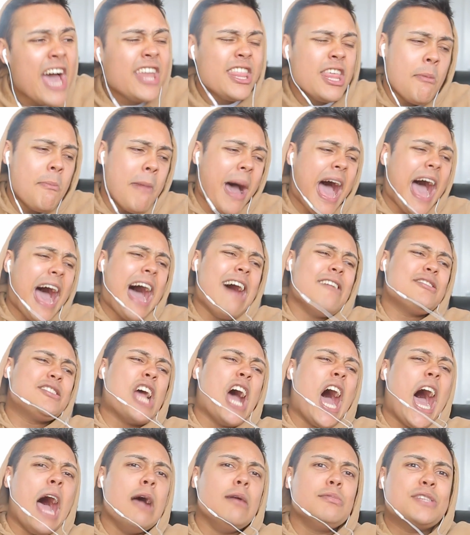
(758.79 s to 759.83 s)
The amount of
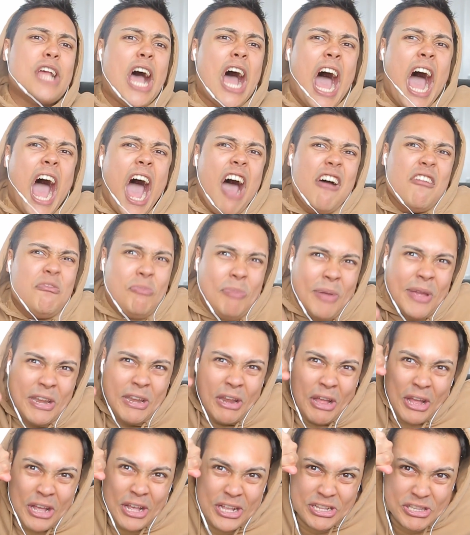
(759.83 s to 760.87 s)
times I have
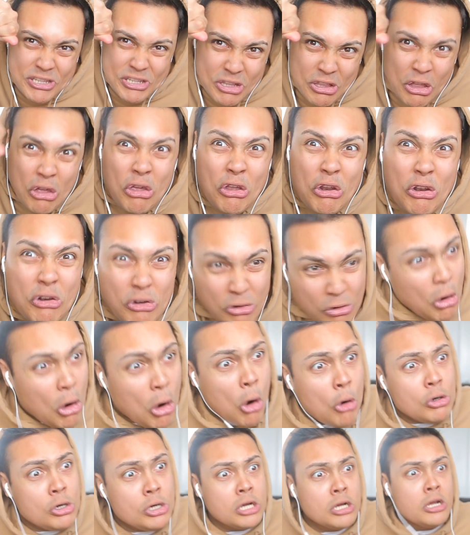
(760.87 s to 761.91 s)
been
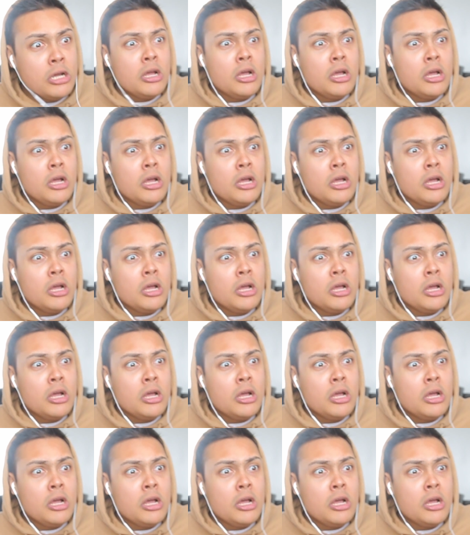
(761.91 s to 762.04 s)
screwed